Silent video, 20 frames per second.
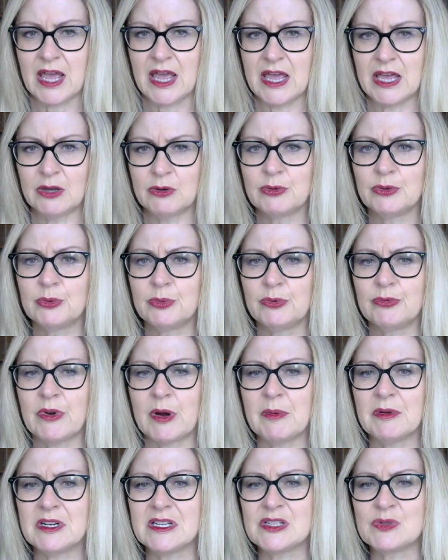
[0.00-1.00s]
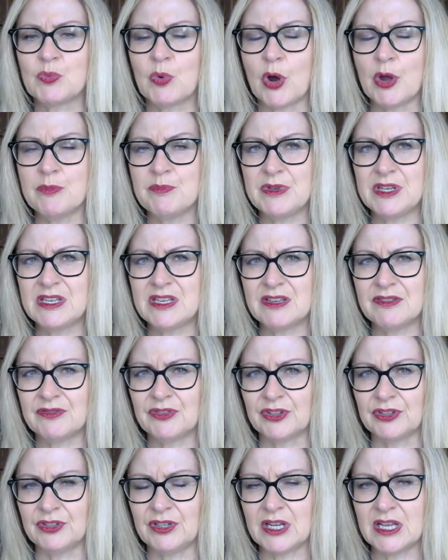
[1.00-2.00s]
Equitable remedies won't be
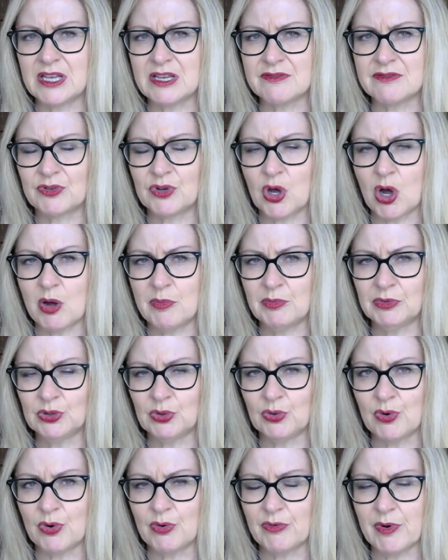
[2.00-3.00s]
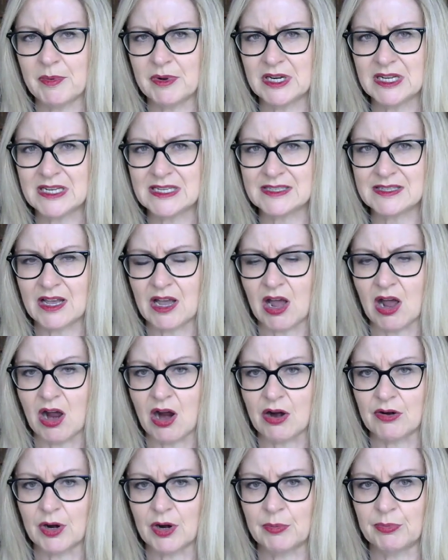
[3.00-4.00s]
given if common law remedies
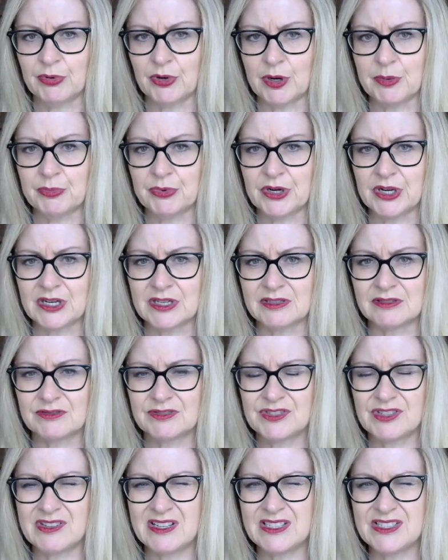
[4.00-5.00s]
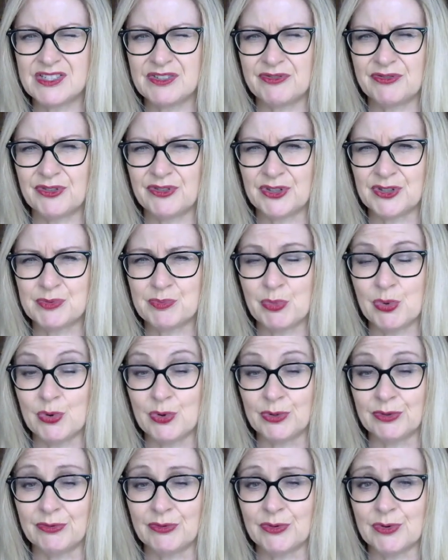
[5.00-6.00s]
are appropriate. So that's your first
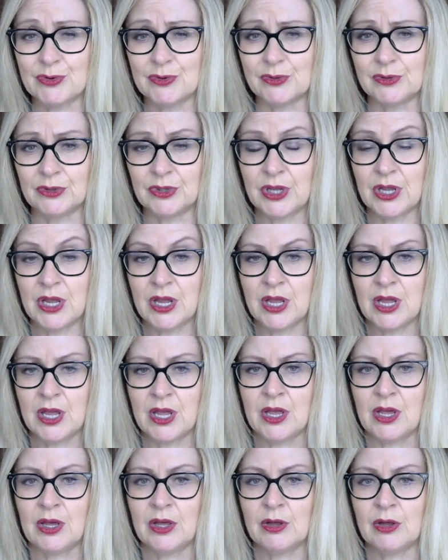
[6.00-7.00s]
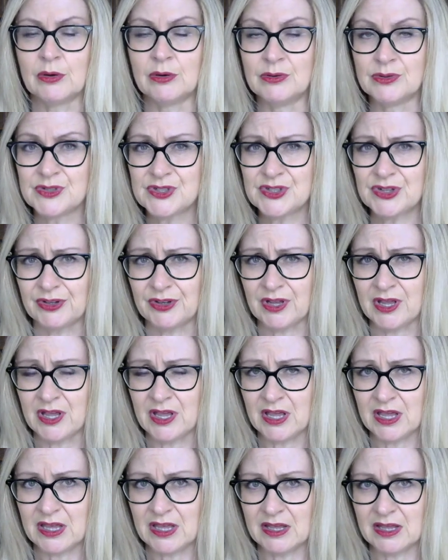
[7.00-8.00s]
port of call. Also,
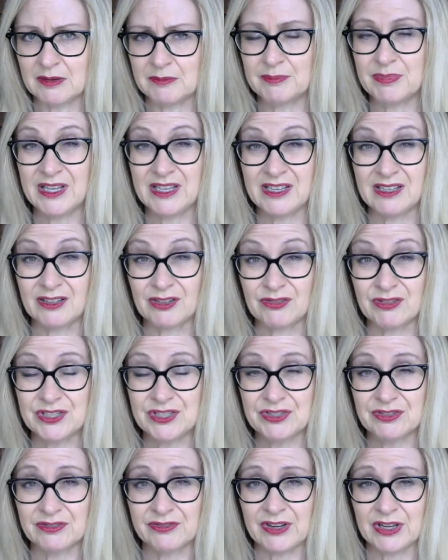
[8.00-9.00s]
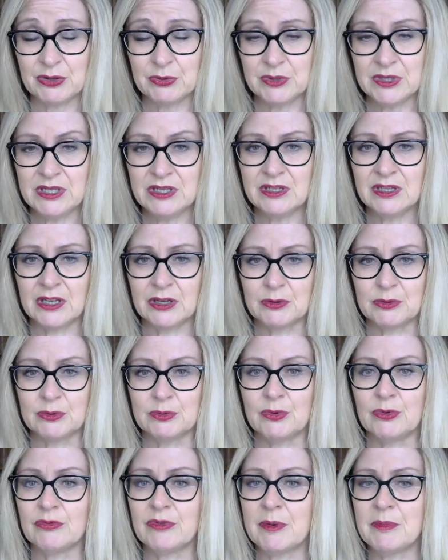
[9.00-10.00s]
being a creature of equity,
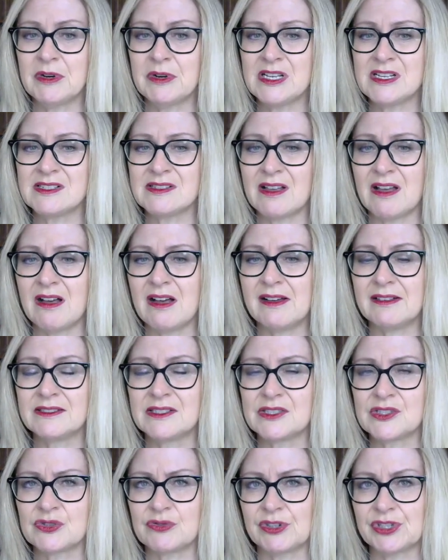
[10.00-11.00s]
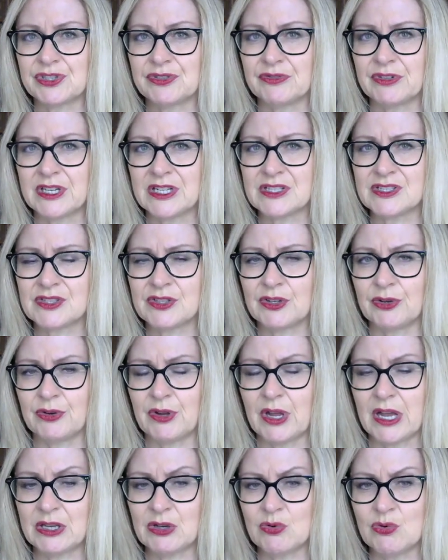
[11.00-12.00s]
equitable remedies are discretionary. So
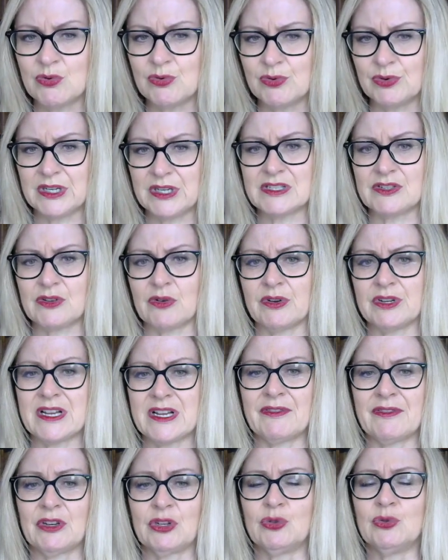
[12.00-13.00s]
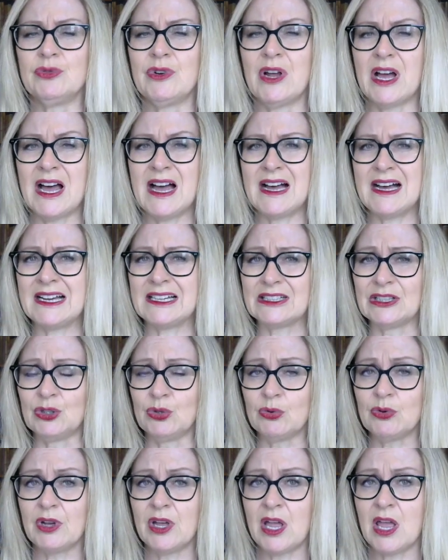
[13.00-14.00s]
a court is going to have a good hard
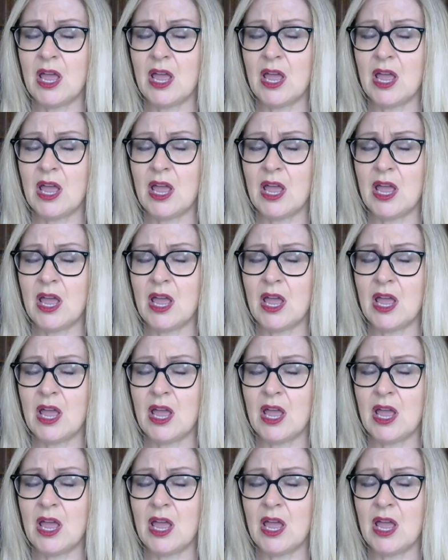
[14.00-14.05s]
look